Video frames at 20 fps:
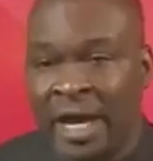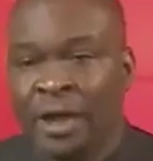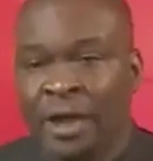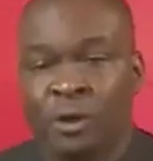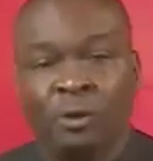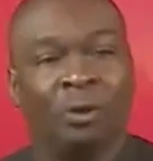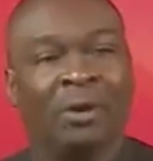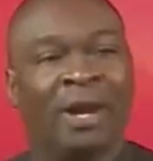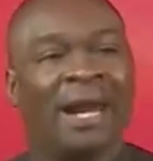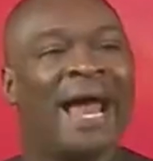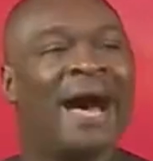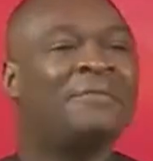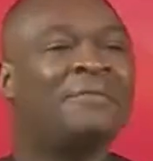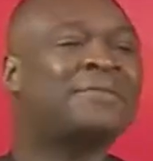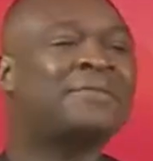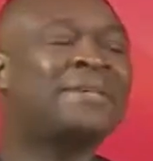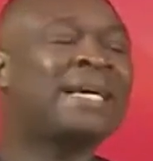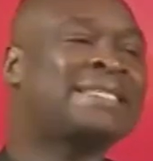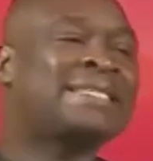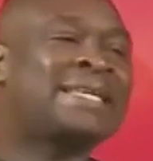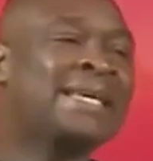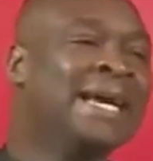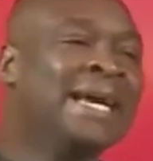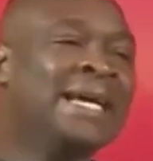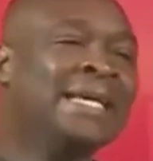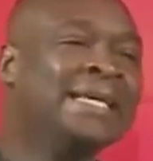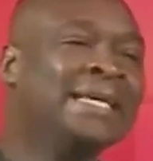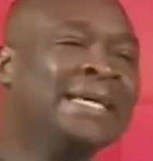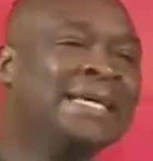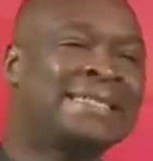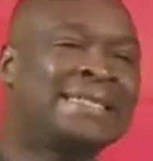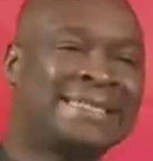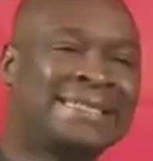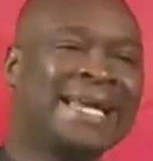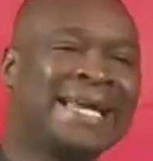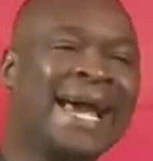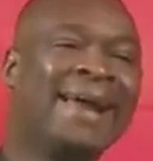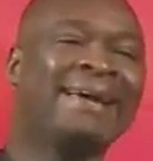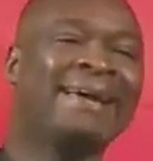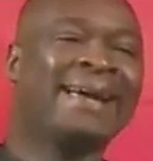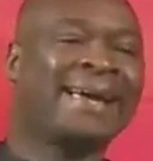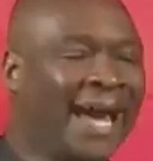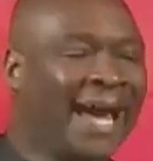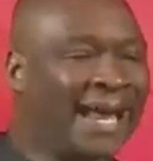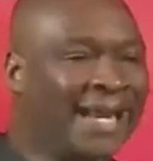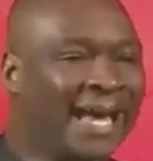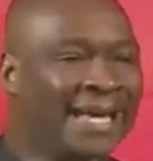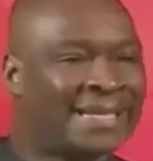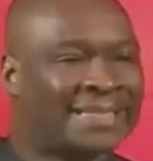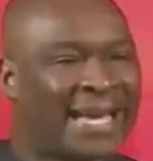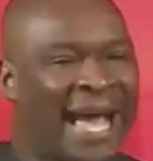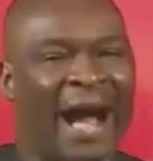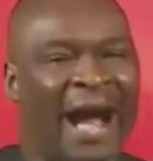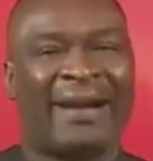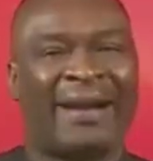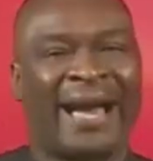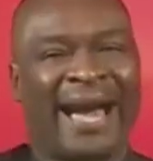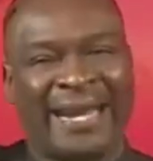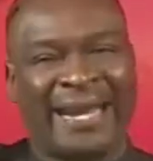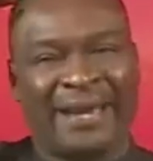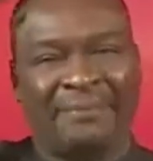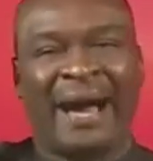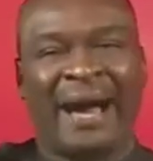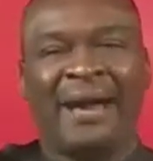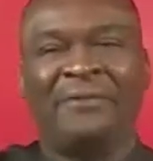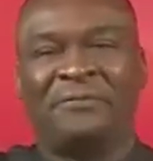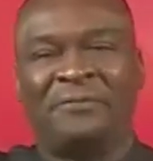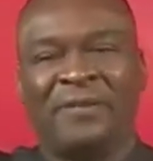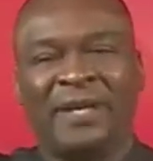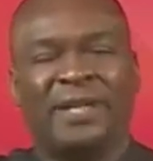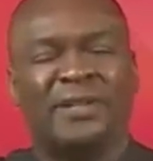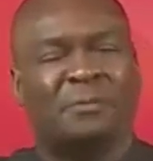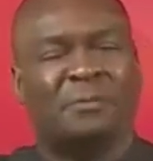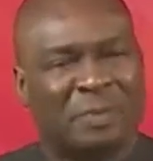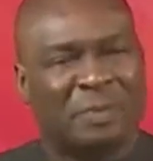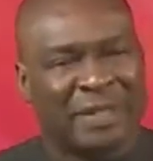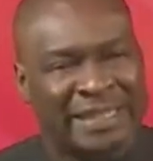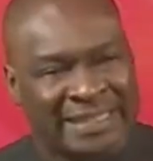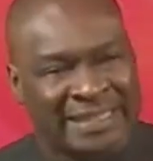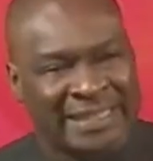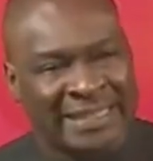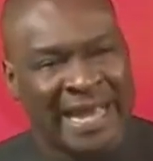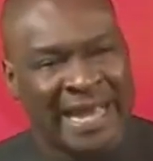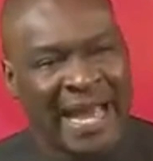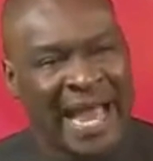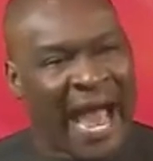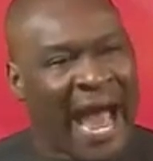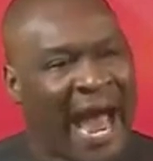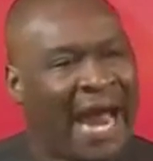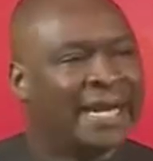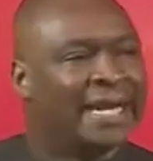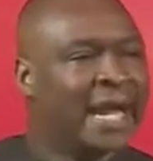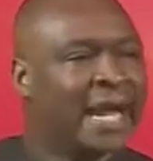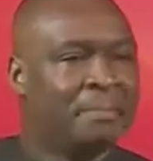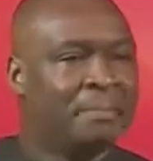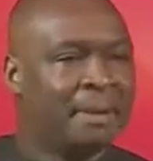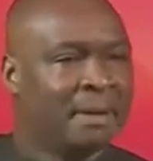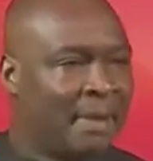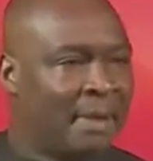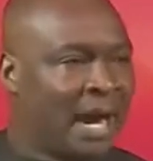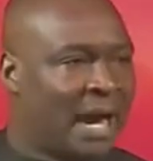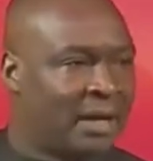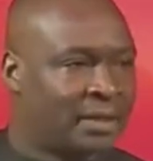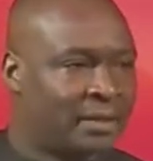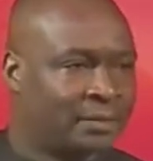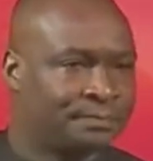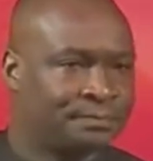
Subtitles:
You laughed hysterically and say, how can a man finish preaching and then be mad?